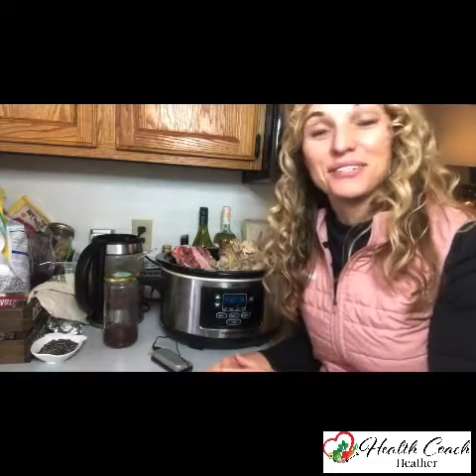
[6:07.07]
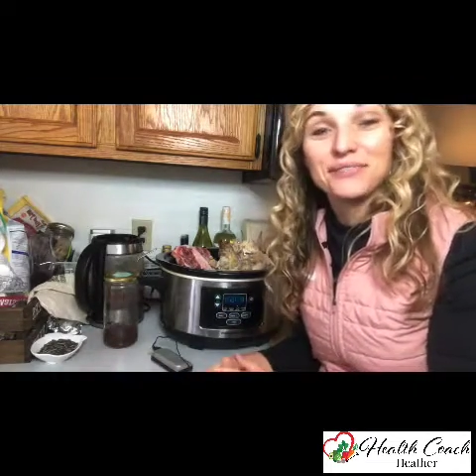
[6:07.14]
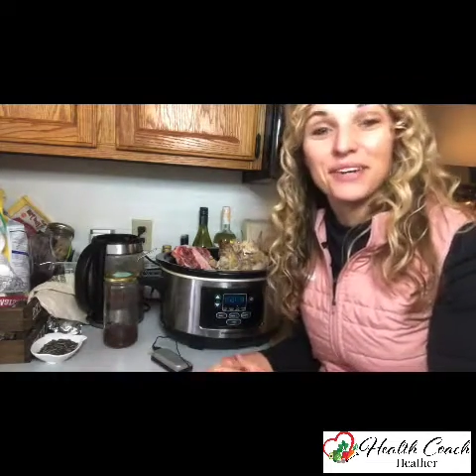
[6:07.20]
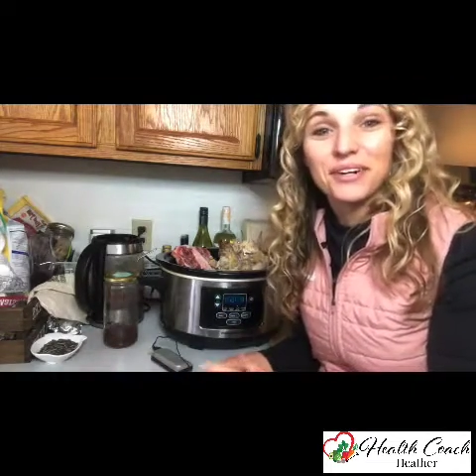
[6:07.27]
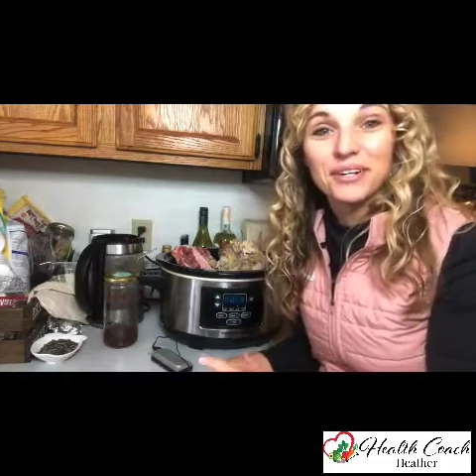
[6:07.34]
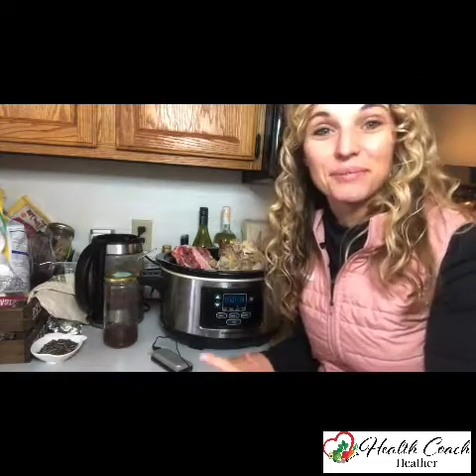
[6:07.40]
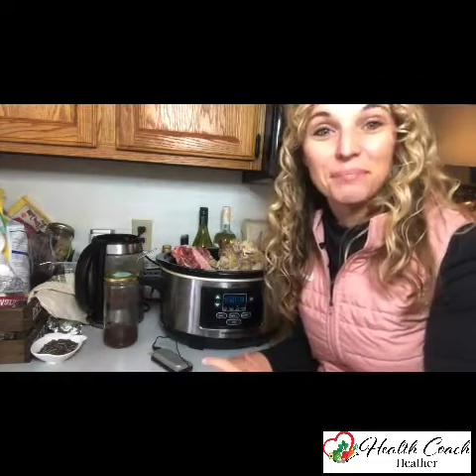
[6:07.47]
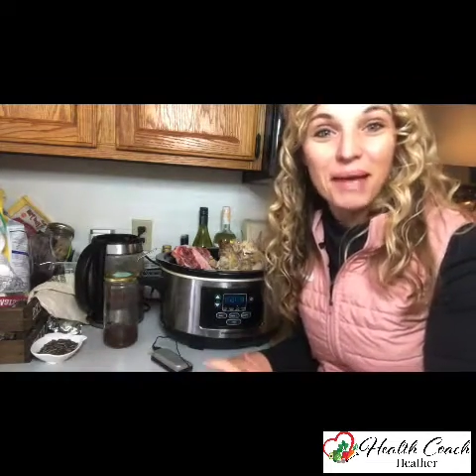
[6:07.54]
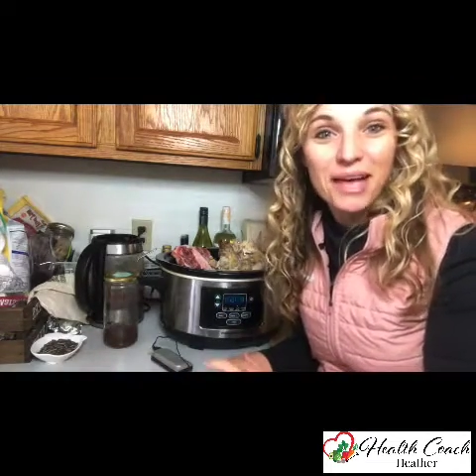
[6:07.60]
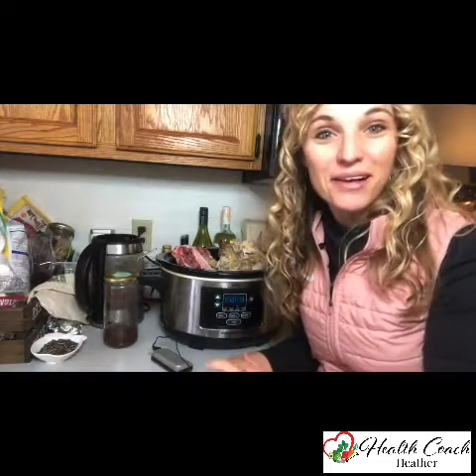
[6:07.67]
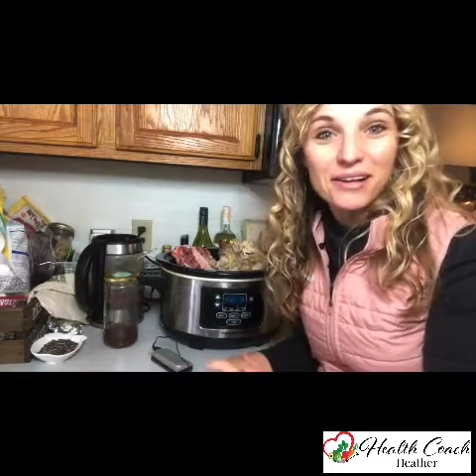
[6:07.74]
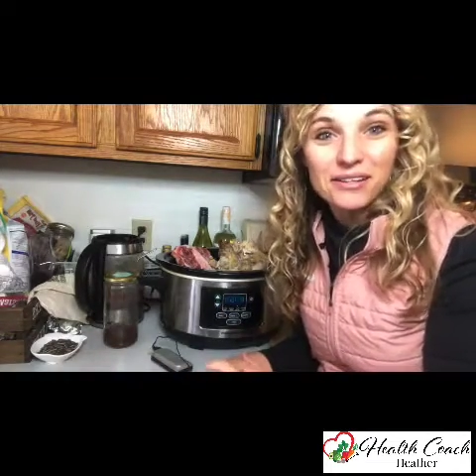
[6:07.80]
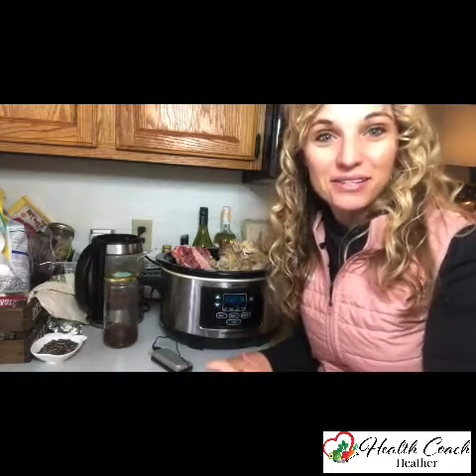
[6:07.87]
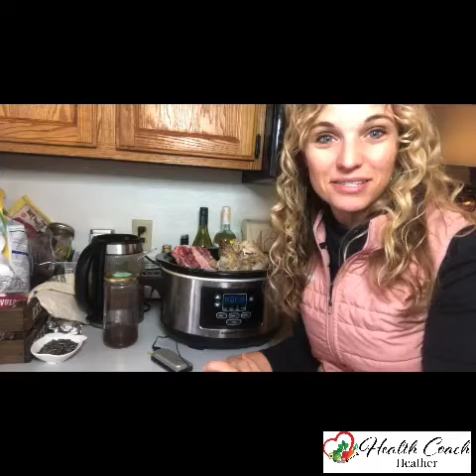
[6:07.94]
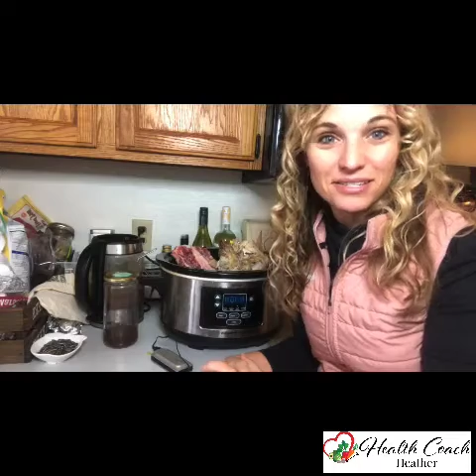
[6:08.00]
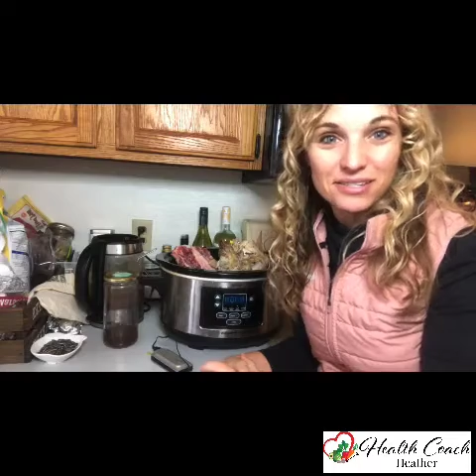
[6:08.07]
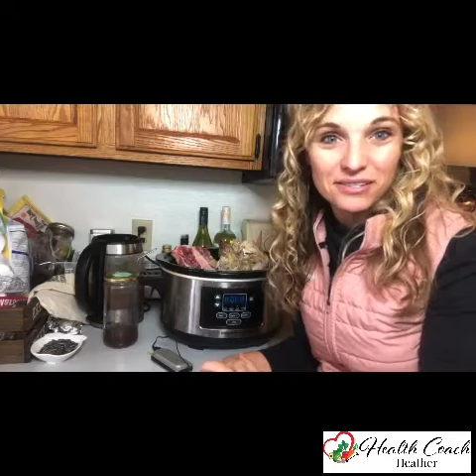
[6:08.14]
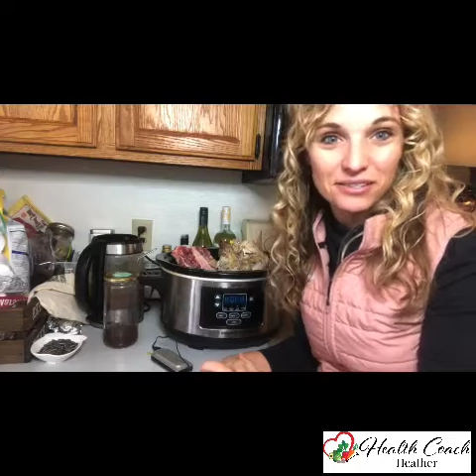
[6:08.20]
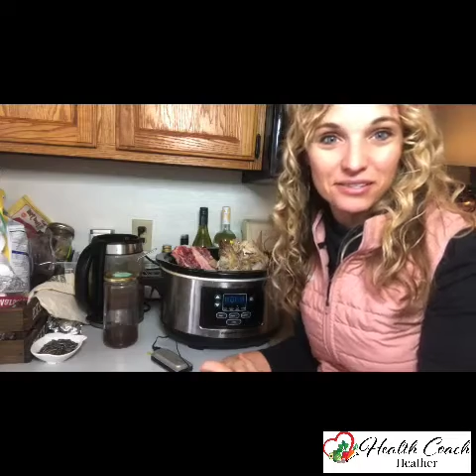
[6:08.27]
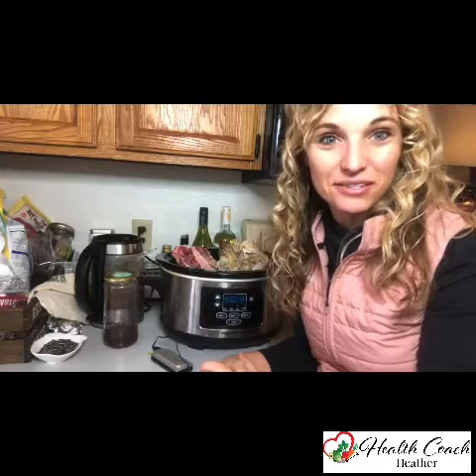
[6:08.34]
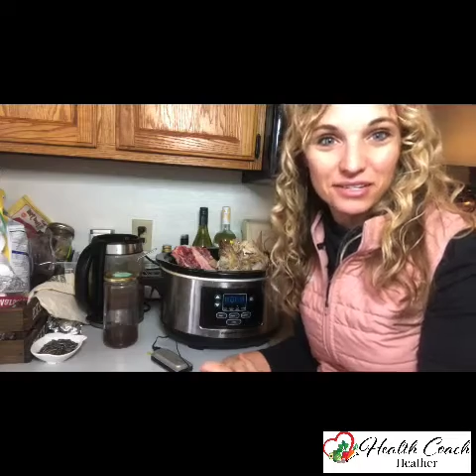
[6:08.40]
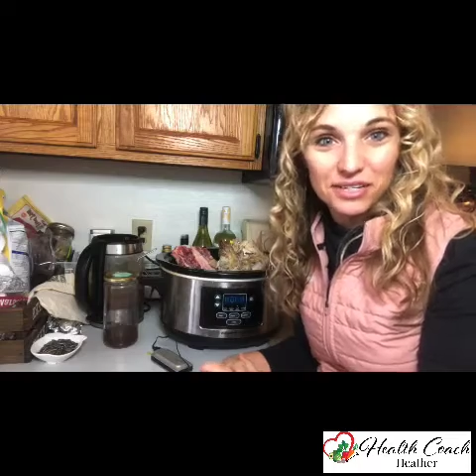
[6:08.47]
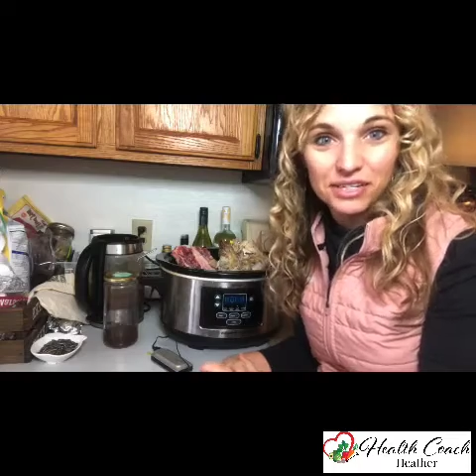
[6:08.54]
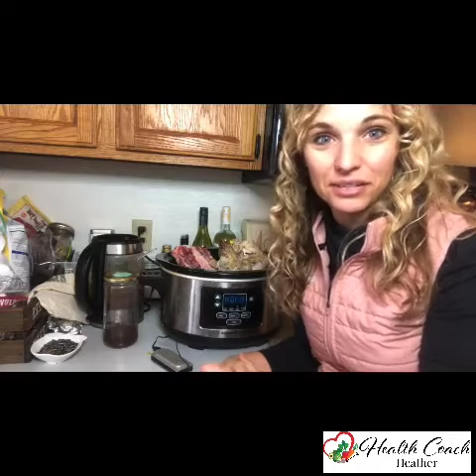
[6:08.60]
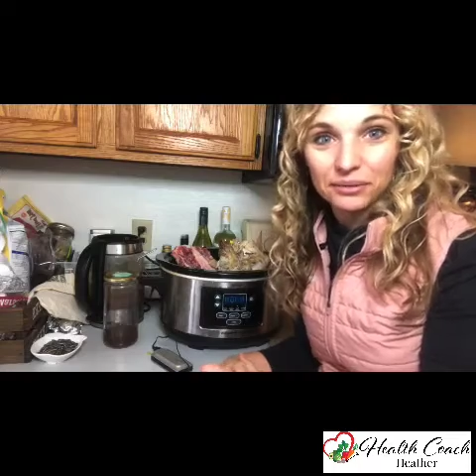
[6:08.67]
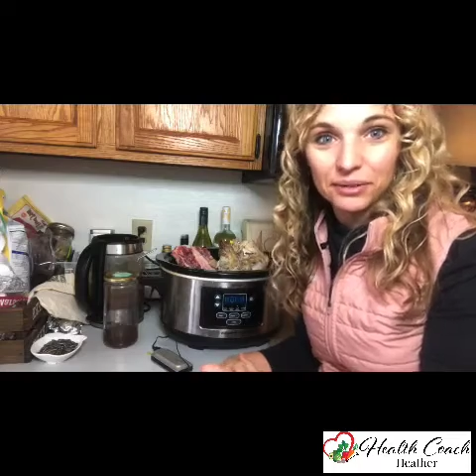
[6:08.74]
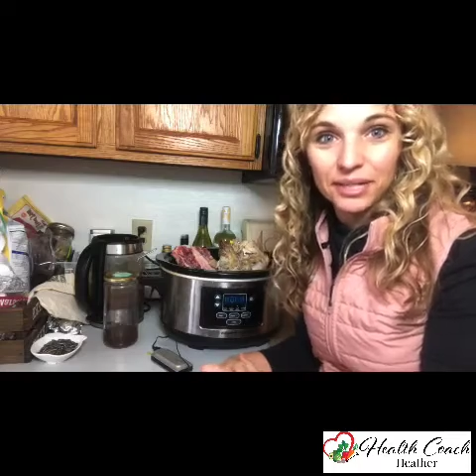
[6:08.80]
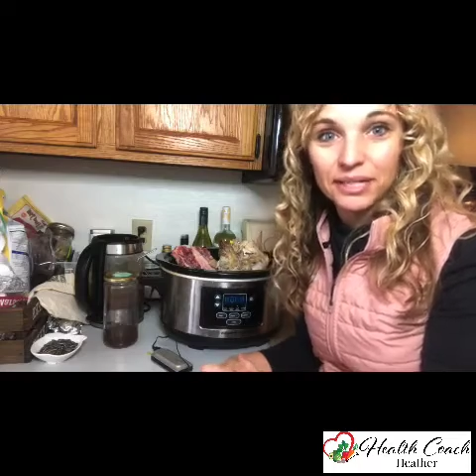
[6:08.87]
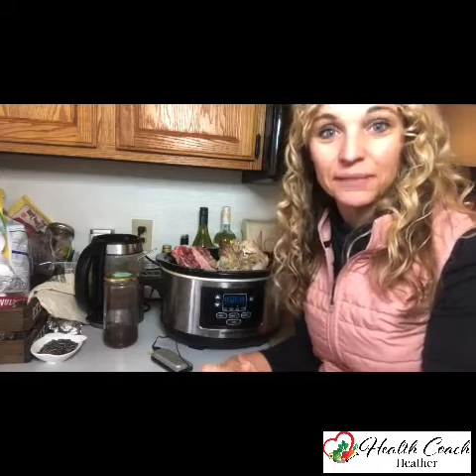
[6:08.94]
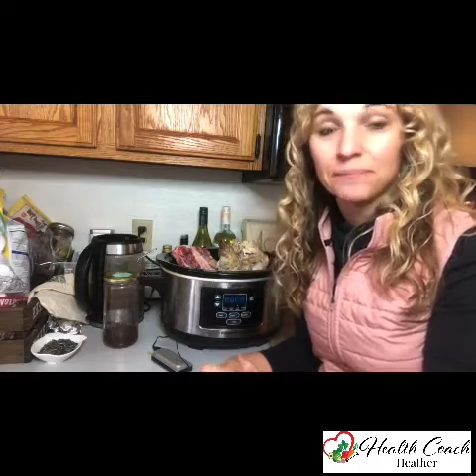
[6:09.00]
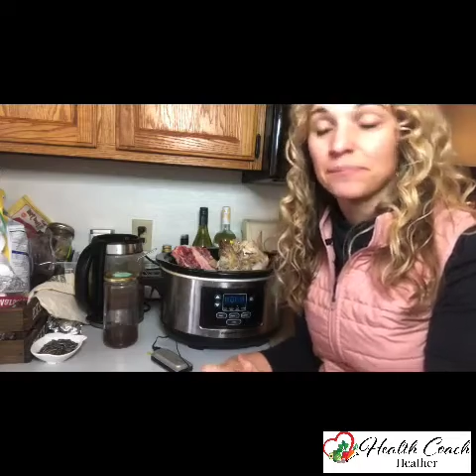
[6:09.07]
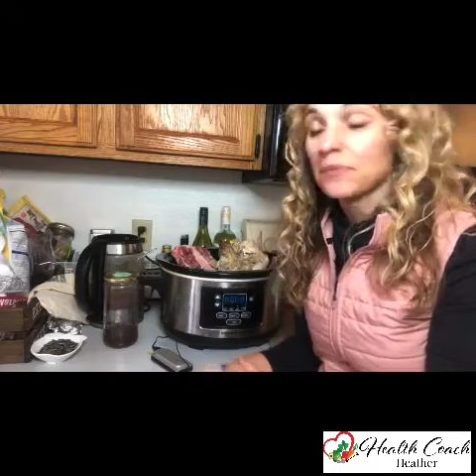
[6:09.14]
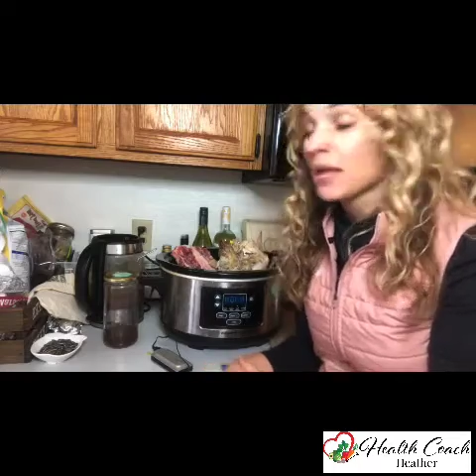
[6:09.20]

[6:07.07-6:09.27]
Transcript: very pale. It doesn't look good, right?